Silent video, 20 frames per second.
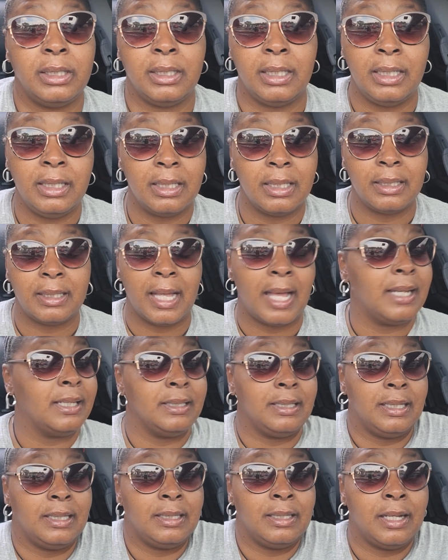needed that
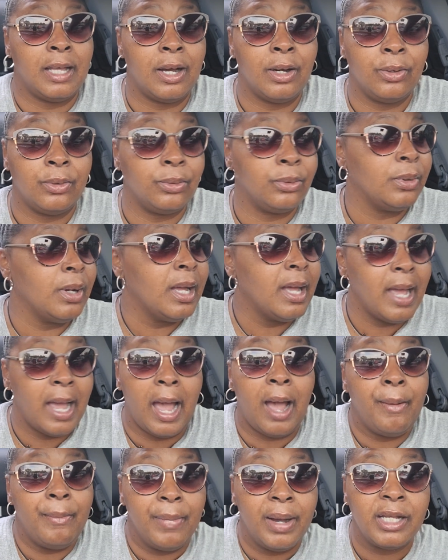and didn't know
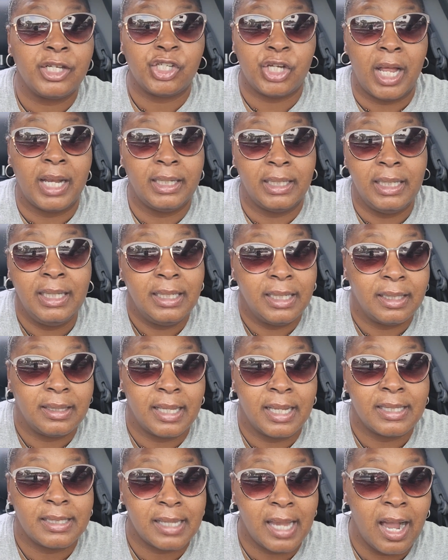how much I needed
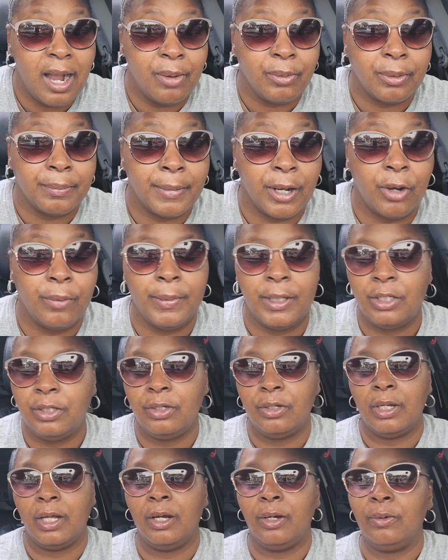that tower moment,
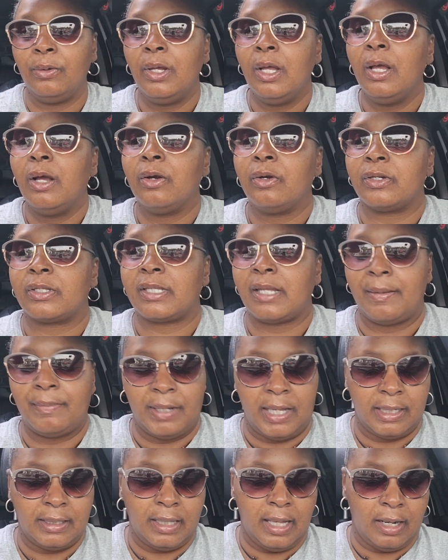you know, or something
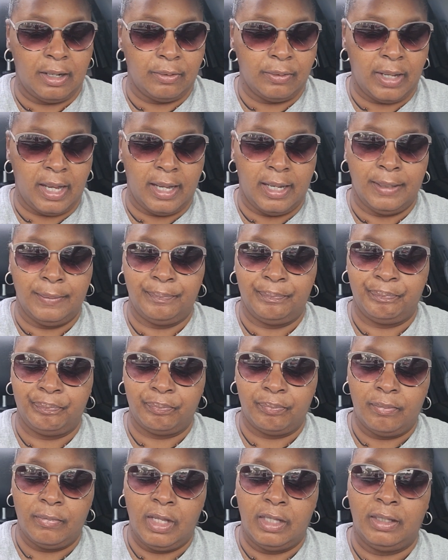like that. Okay.
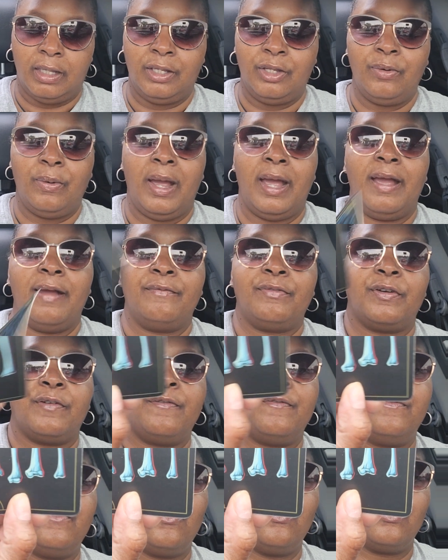Then you have the
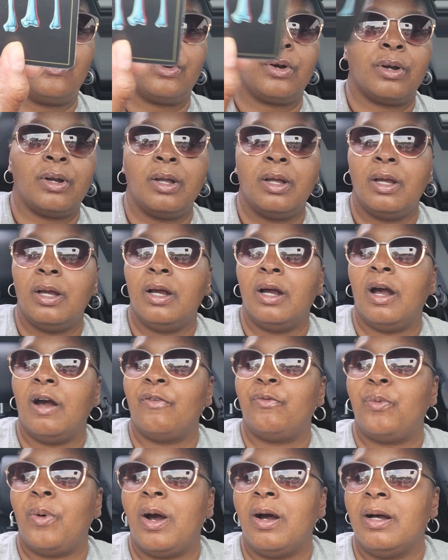Four
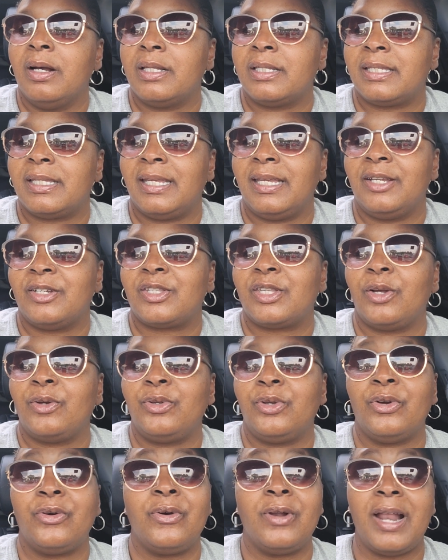of Wands here. So
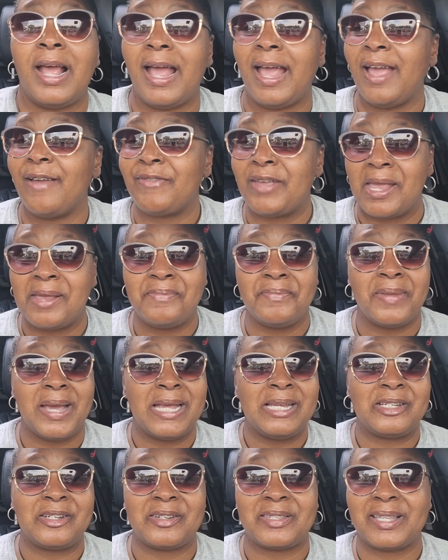you're going to have a
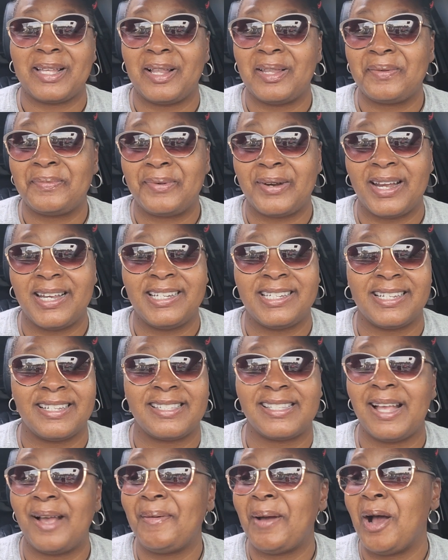major celebration.
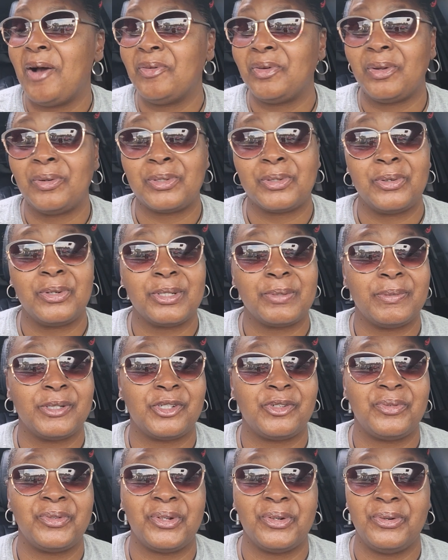So I don't know, Taurus,
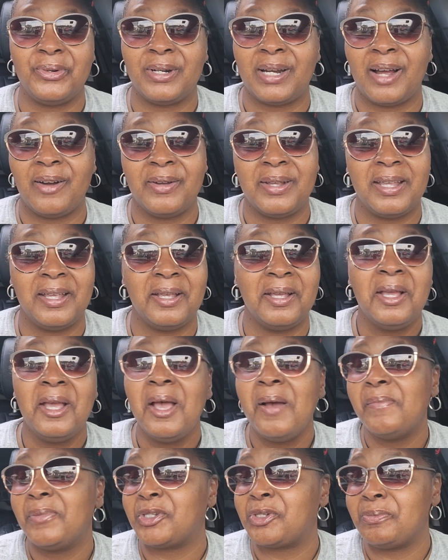what you're doing out here,
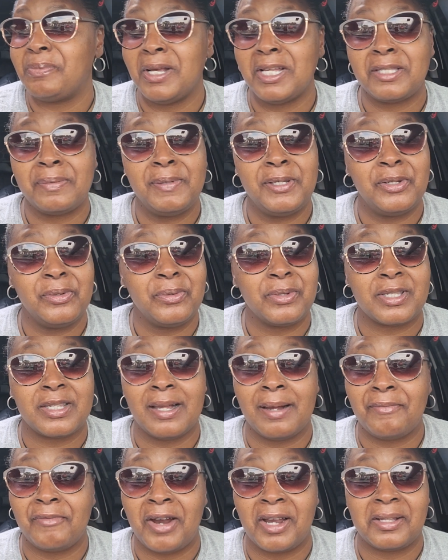but you must be doing
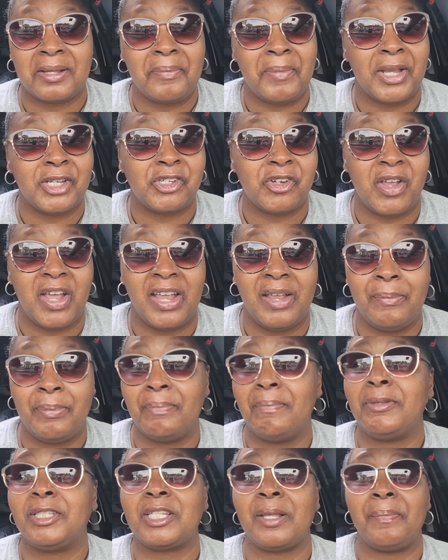something right
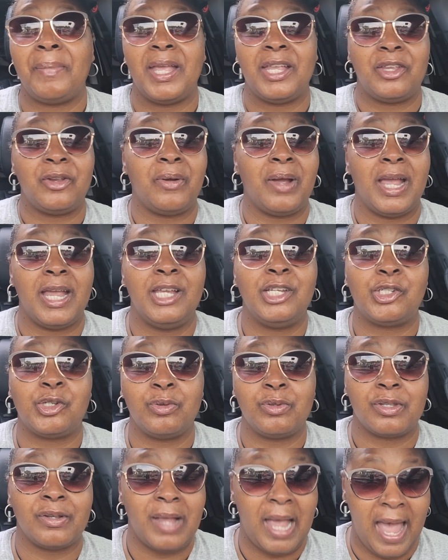to make your
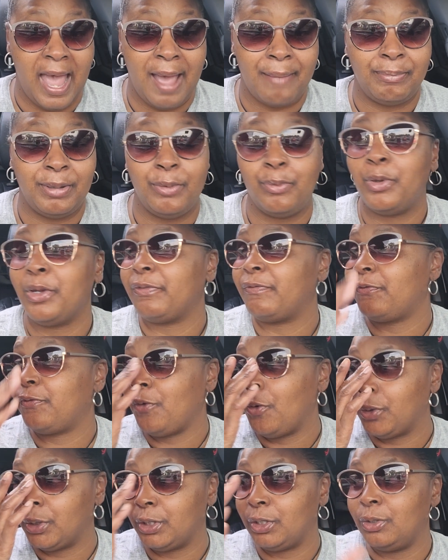angels happy
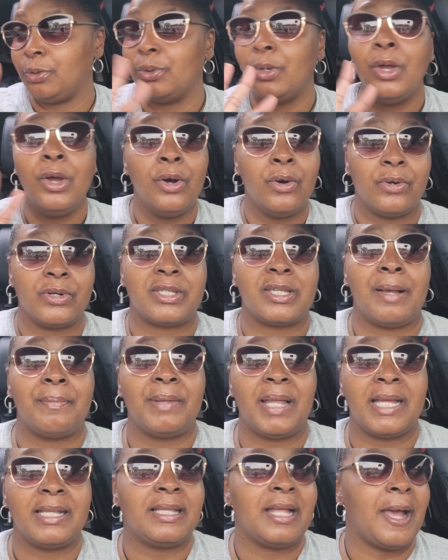for you, or something
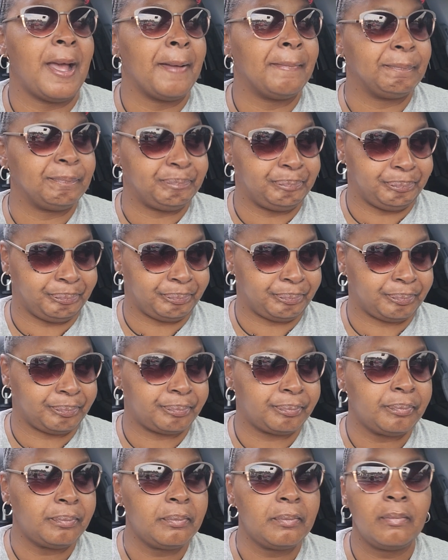like that.
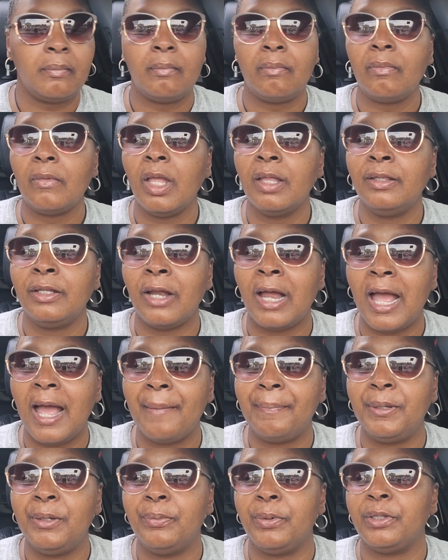They're
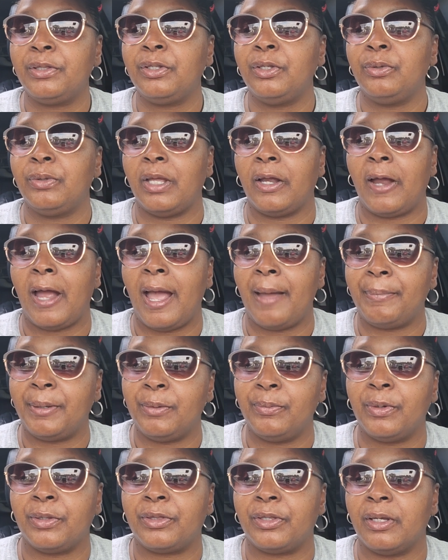happy with you. They're happy
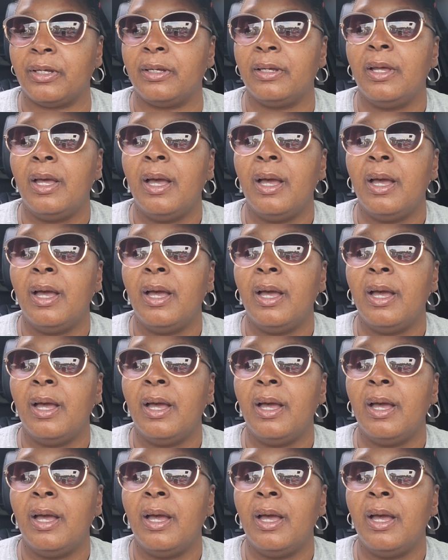with the